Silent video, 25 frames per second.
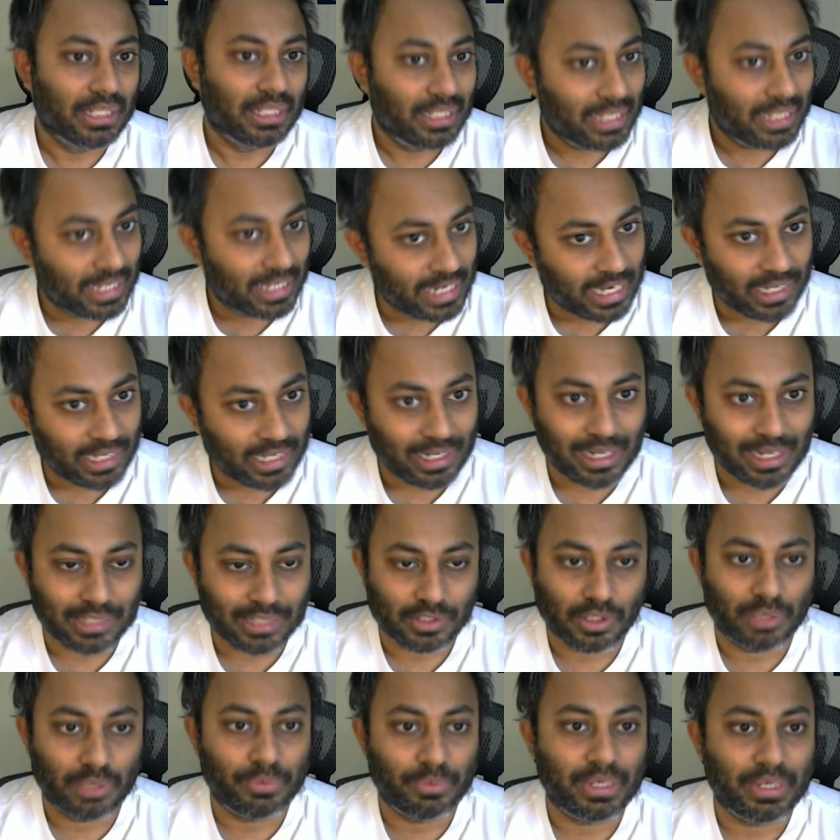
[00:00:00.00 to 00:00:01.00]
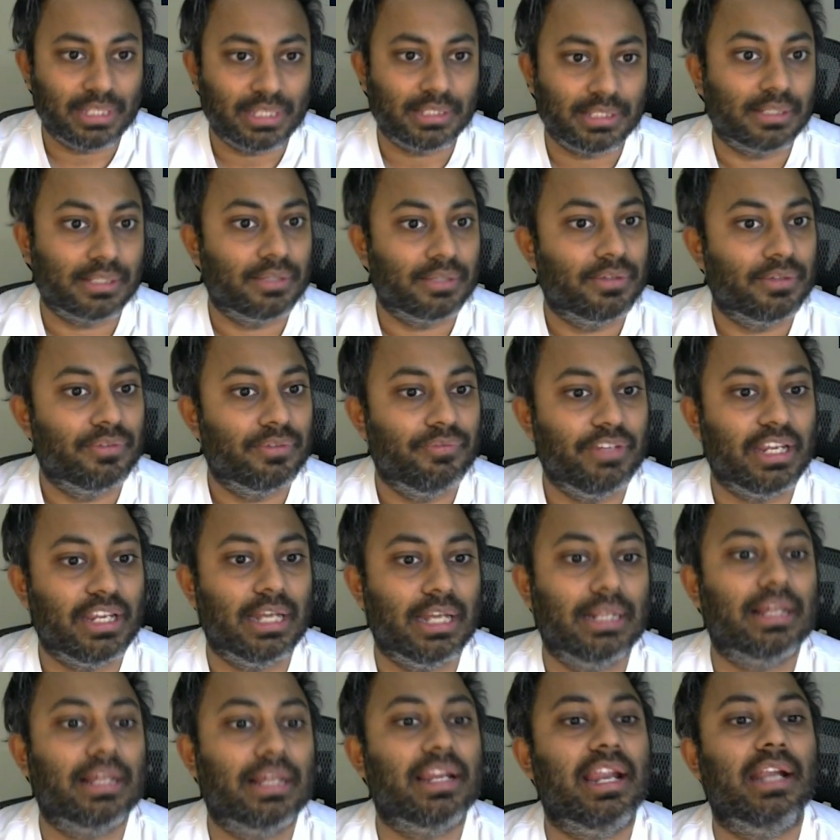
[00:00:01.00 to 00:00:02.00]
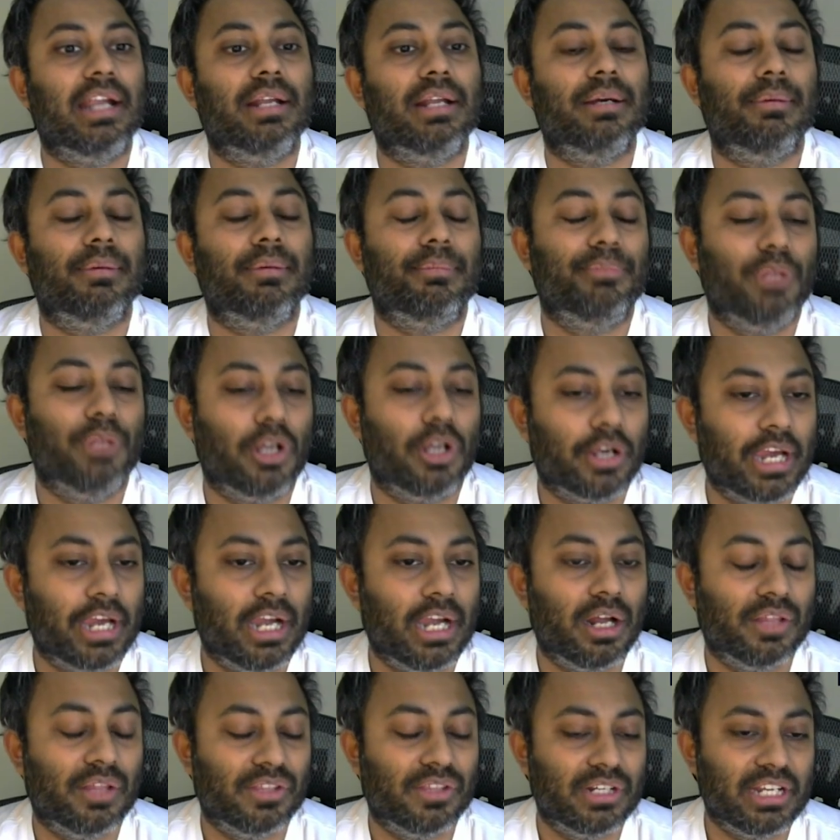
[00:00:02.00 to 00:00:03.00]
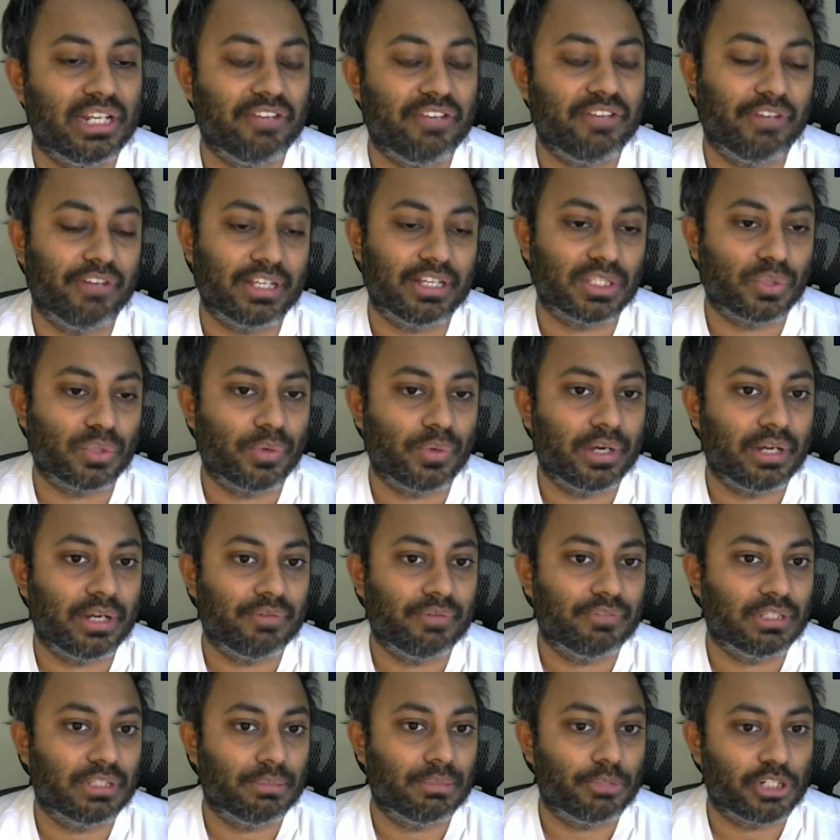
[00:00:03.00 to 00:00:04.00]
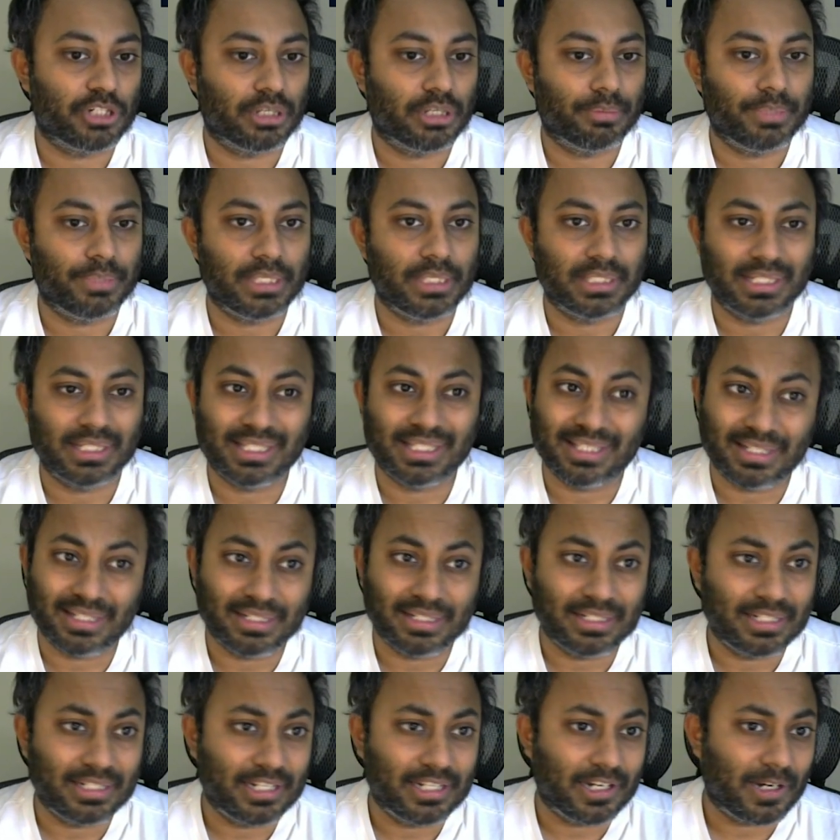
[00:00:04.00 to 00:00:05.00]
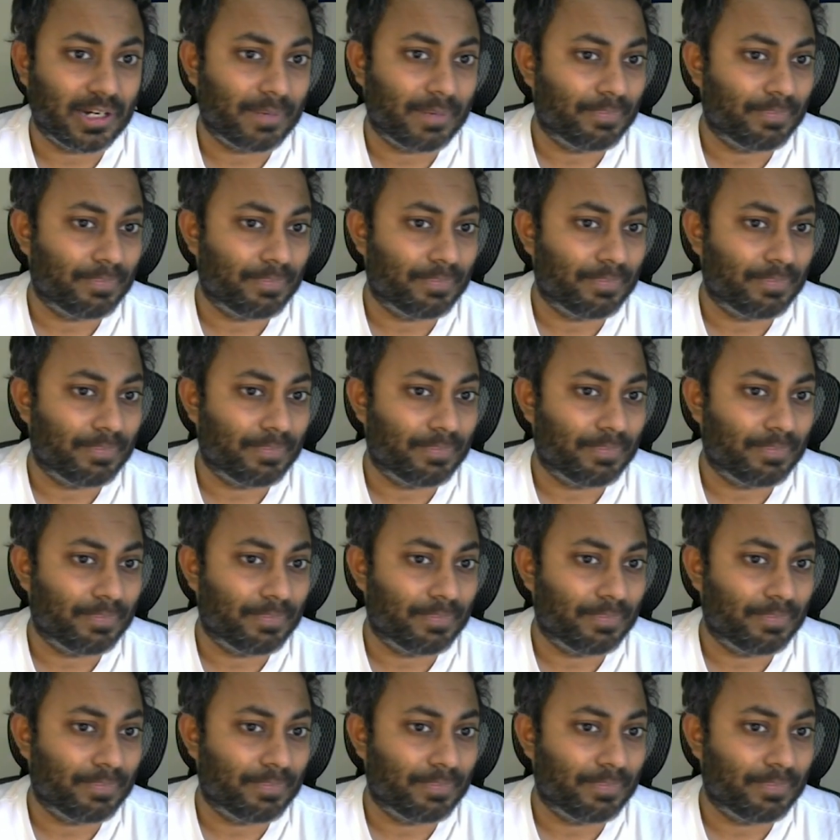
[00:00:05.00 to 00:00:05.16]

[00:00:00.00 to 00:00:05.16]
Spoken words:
again, as always, we can create a blockade on the d5 square with the bishop e6, and